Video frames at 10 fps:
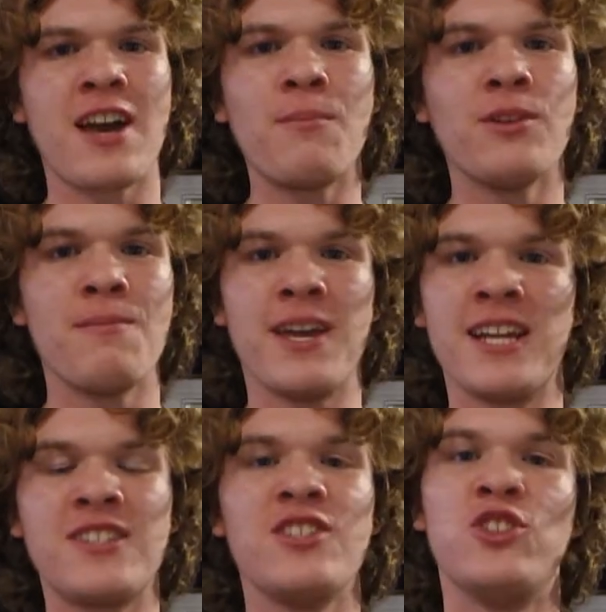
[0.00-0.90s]
a couple of
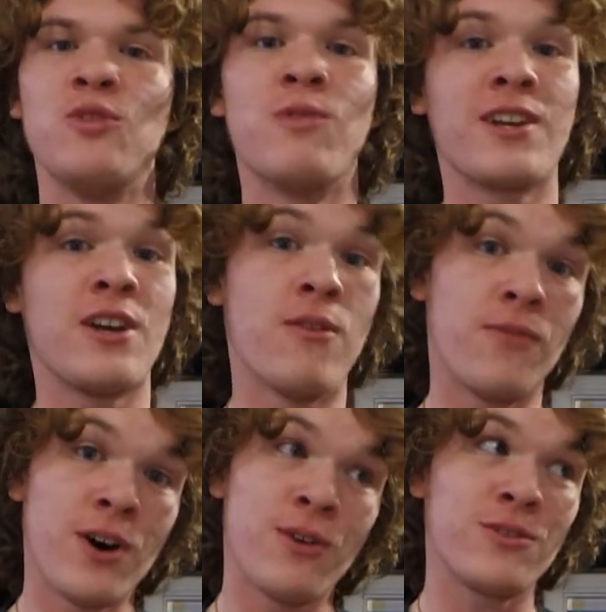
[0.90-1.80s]
minutes. Do you want to go
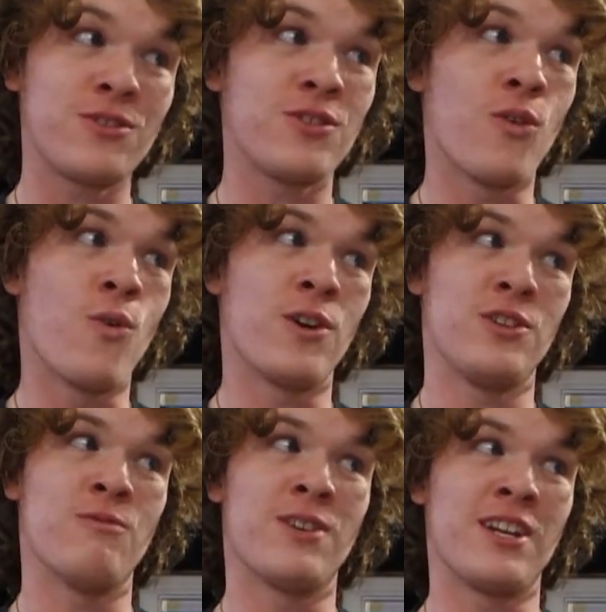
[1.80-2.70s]
vote or do
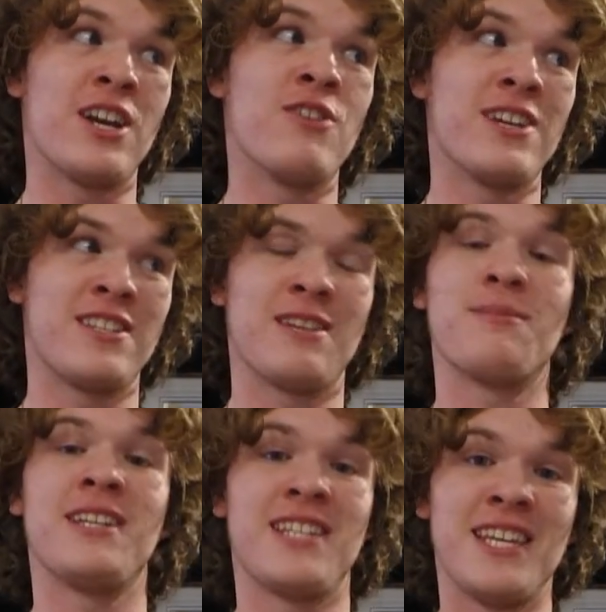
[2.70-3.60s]
you want to go get
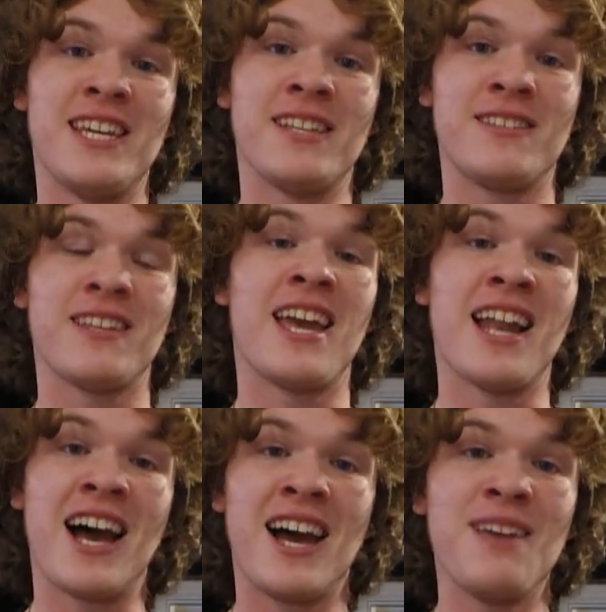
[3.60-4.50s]
something to eat?
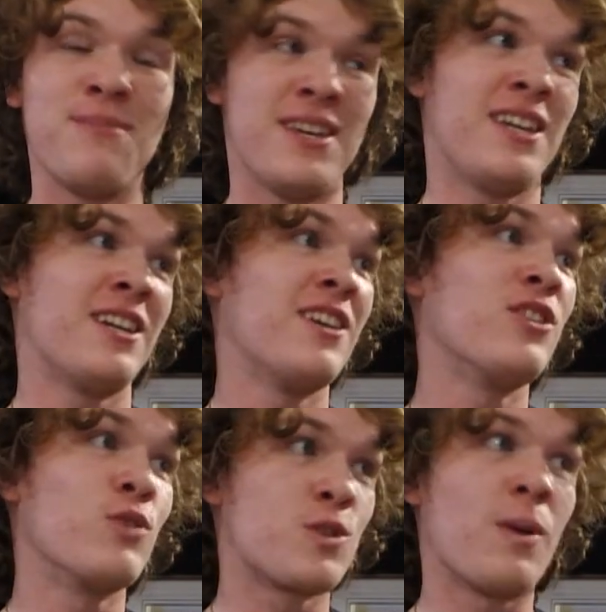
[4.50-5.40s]
And I, being
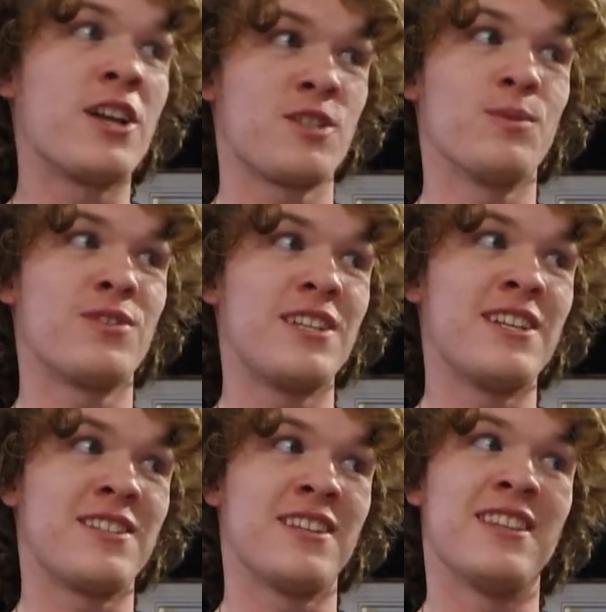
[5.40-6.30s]
the responsible
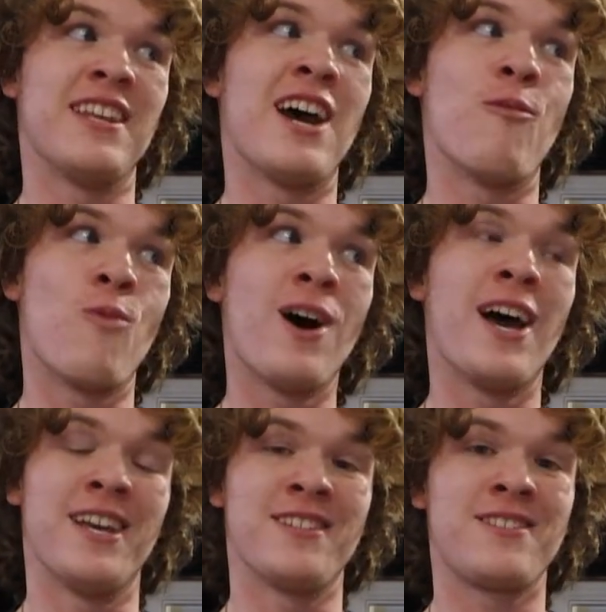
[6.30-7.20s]
citizen that I
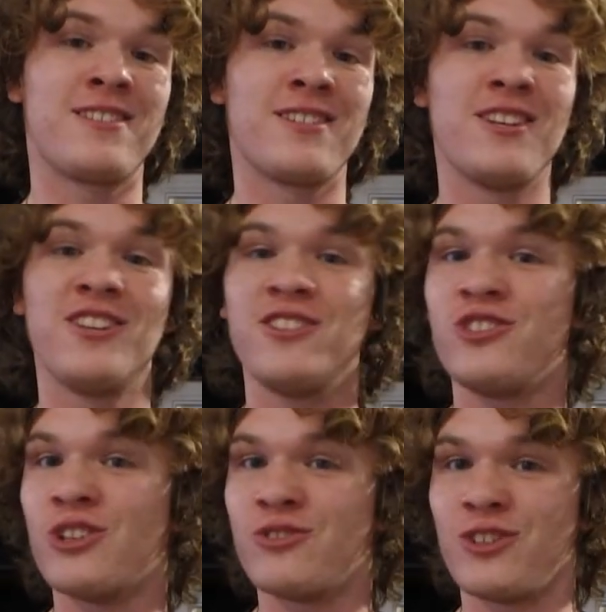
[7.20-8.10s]
was,
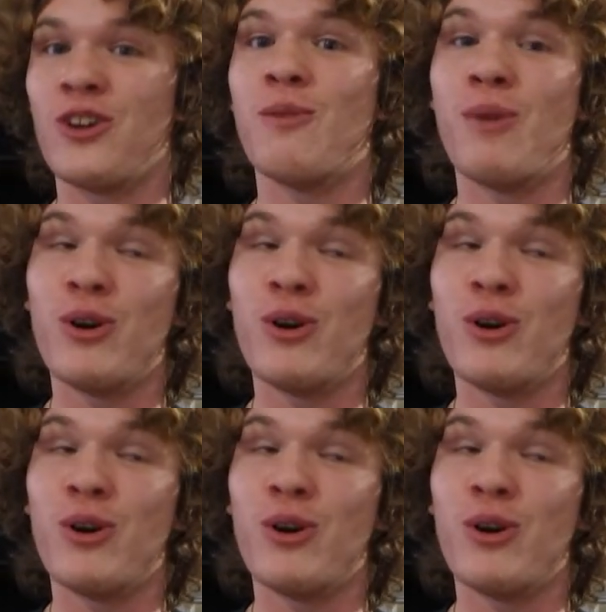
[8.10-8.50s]
chose to go to